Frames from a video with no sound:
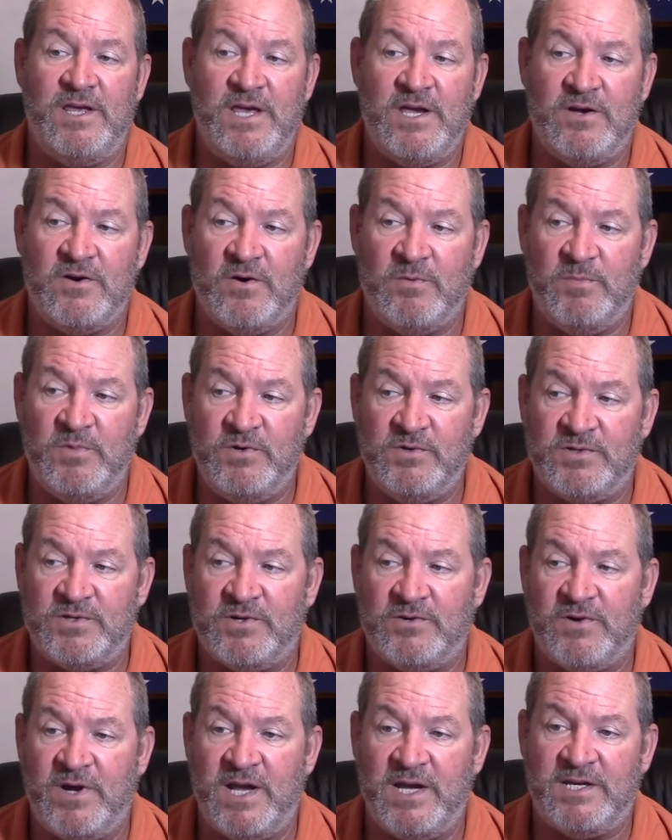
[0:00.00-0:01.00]
EcoBoost
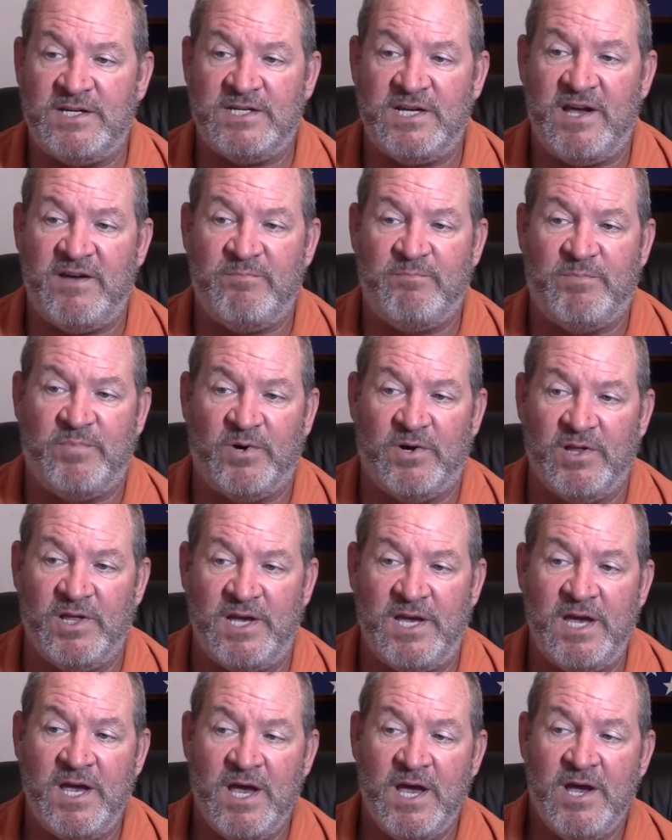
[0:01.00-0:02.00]
crankshaft
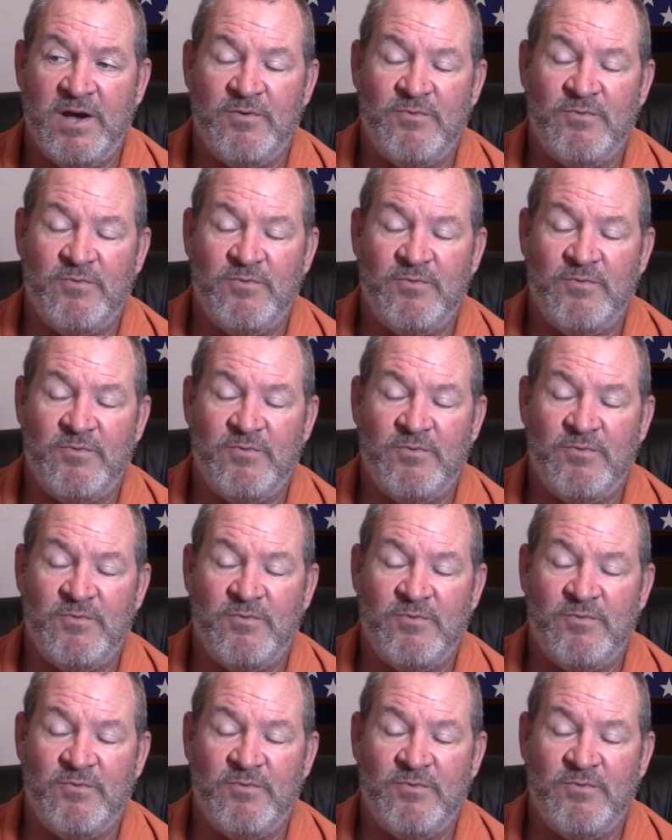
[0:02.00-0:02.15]
pulley